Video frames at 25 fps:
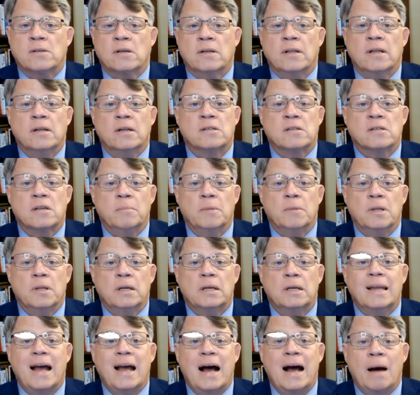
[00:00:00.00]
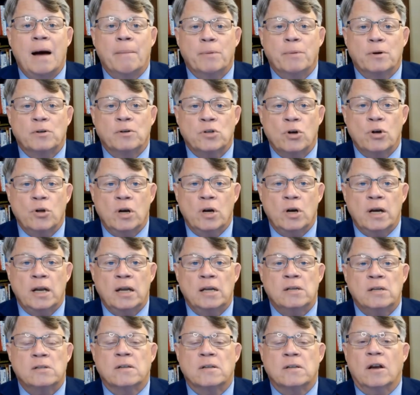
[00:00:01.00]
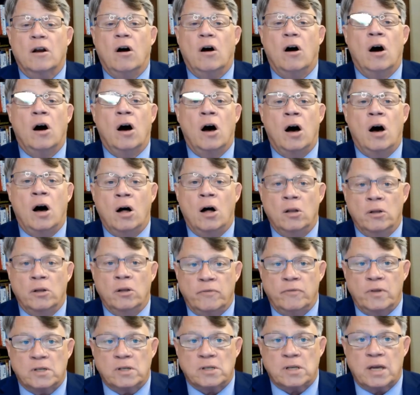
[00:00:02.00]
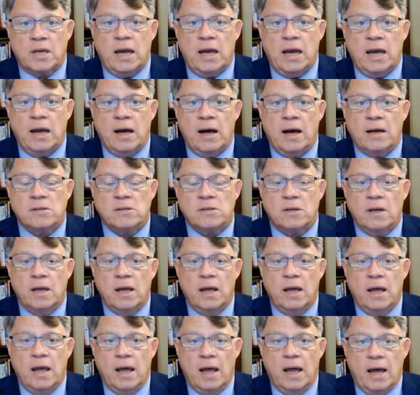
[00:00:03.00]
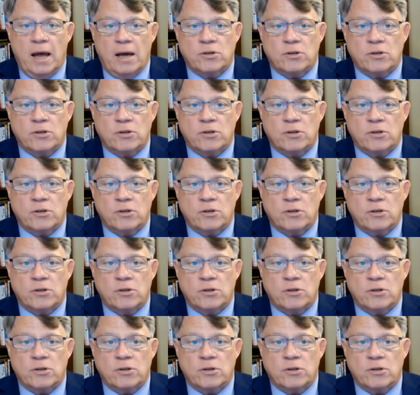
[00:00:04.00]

and then some of the opportunities that all of this chaos has